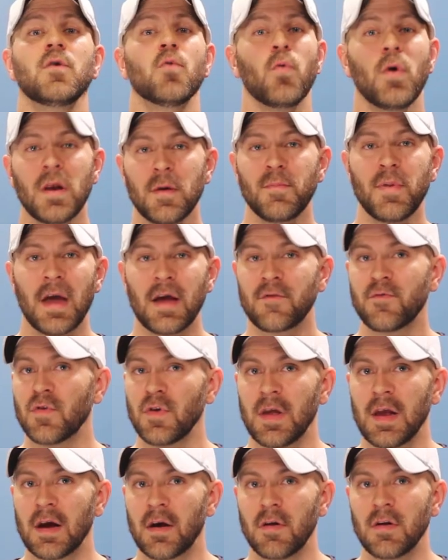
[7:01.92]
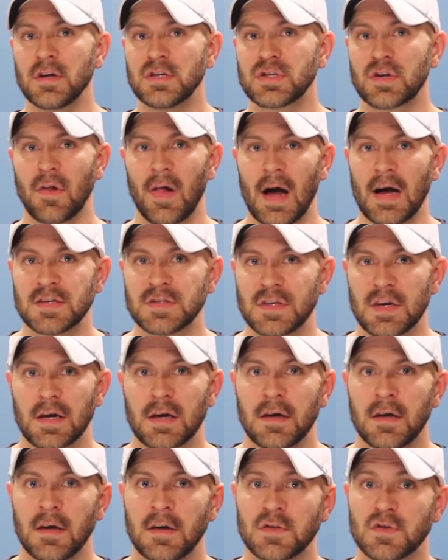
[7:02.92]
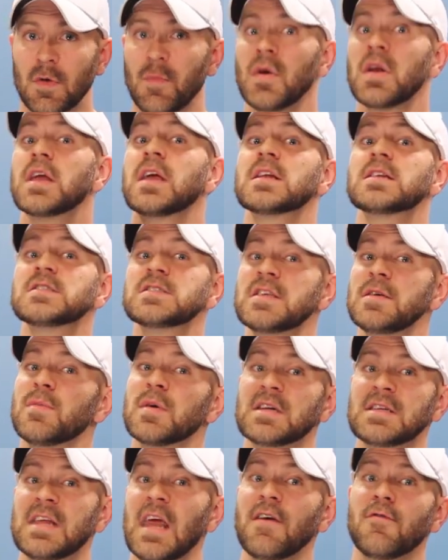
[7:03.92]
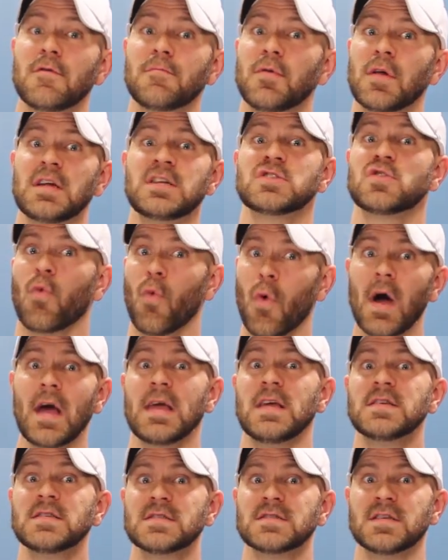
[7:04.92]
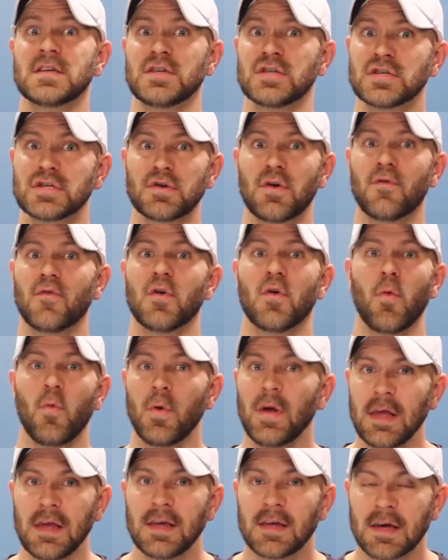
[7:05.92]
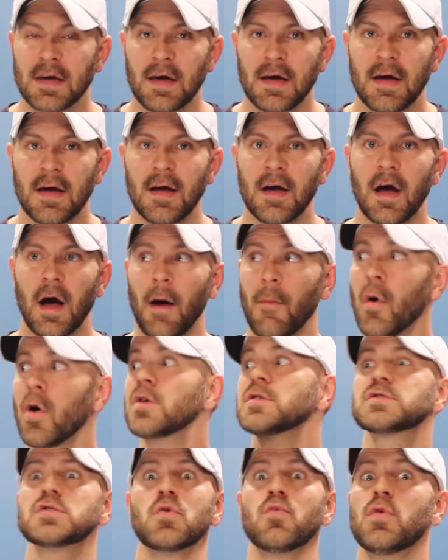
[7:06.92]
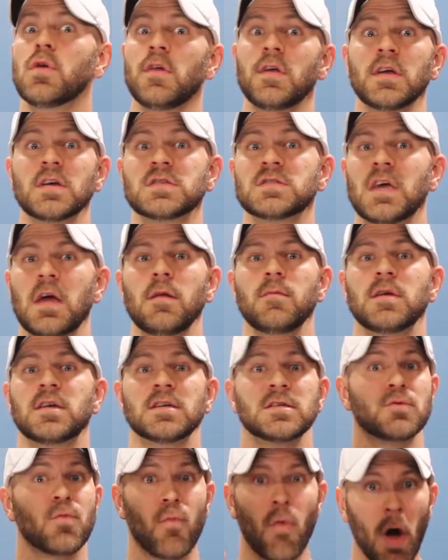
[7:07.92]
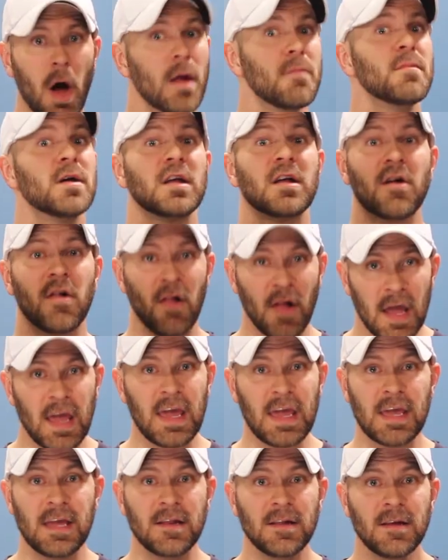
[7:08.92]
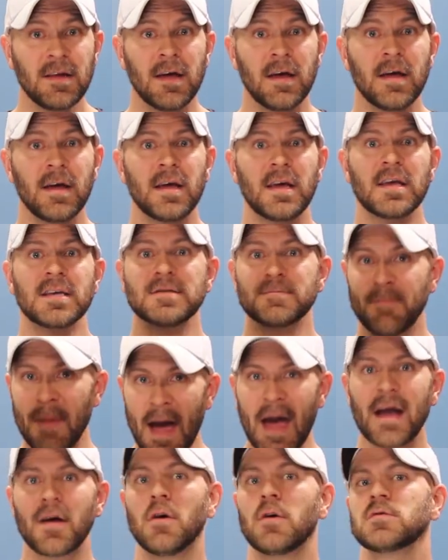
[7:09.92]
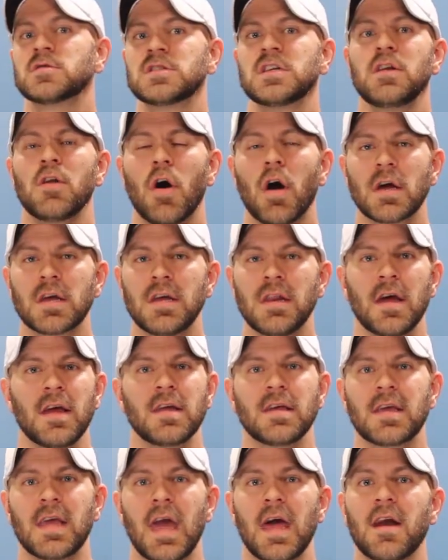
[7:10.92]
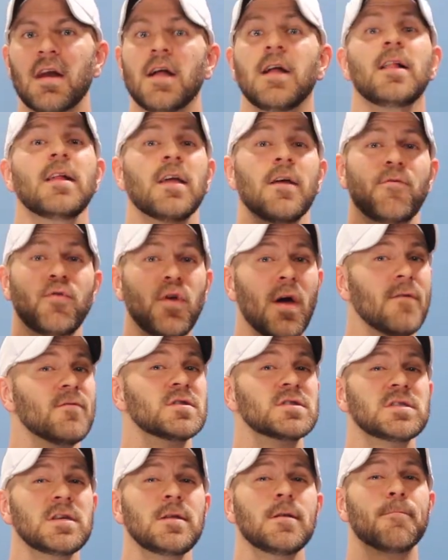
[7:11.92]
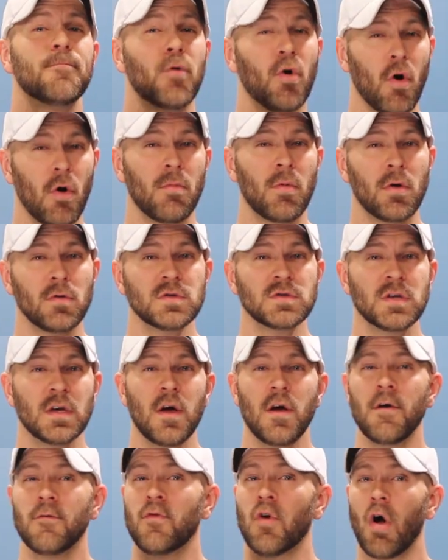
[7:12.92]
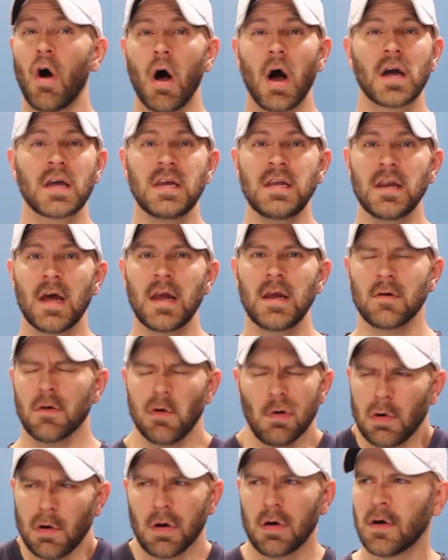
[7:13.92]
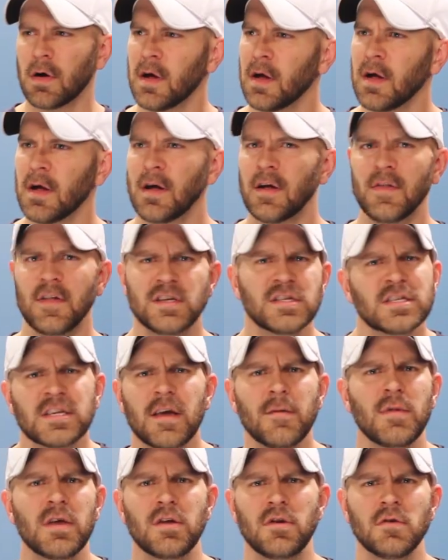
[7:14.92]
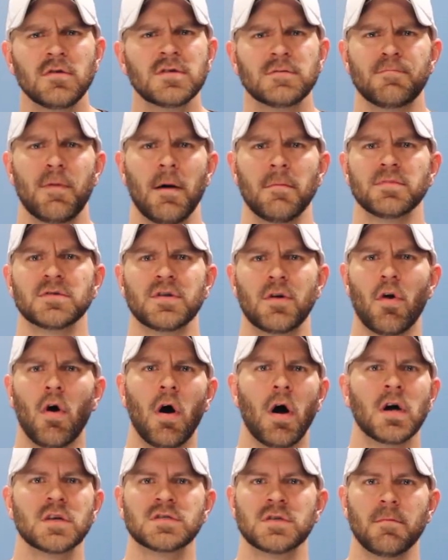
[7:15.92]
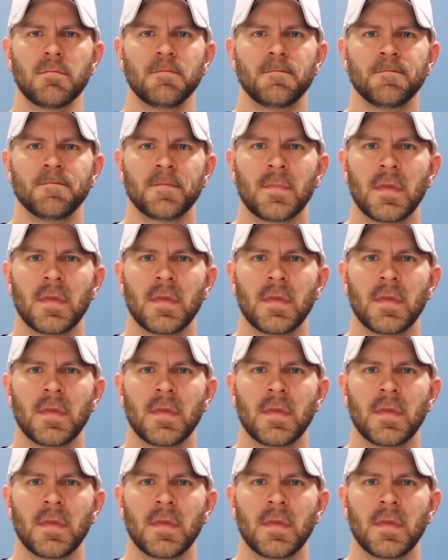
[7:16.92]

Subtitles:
in Winnipeg for the Heritage Classic. So I'm going to get to see McDavid play twice in just over a week. I'm also really excited because Ron McLean is back hosting Hockey Night in Canada. If you haven't seen the promos for Hockey Night, oh, they just give me goosebumps. They're awesome.